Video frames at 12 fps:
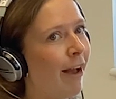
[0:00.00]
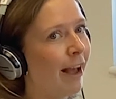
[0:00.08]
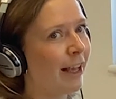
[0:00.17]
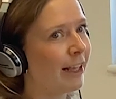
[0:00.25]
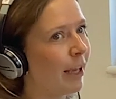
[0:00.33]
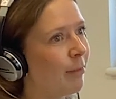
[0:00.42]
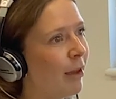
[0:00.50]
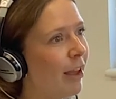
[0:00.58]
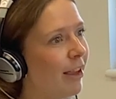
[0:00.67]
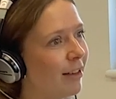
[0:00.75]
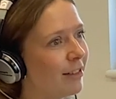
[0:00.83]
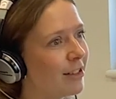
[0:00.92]
and came
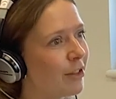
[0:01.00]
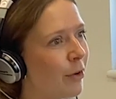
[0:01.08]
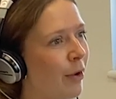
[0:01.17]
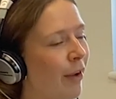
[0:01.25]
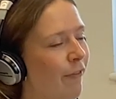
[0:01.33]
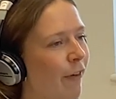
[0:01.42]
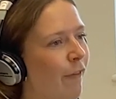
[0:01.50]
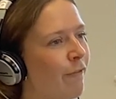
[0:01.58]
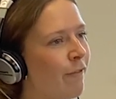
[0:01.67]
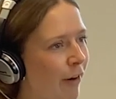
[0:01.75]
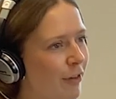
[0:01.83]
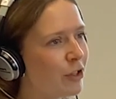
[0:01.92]
here. So it felt
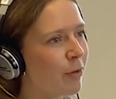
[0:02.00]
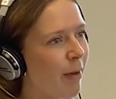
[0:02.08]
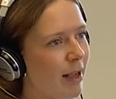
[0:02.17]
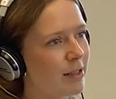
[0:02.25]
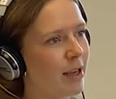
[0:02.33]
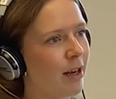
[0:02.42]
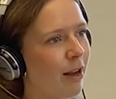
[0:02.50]
very dramatic,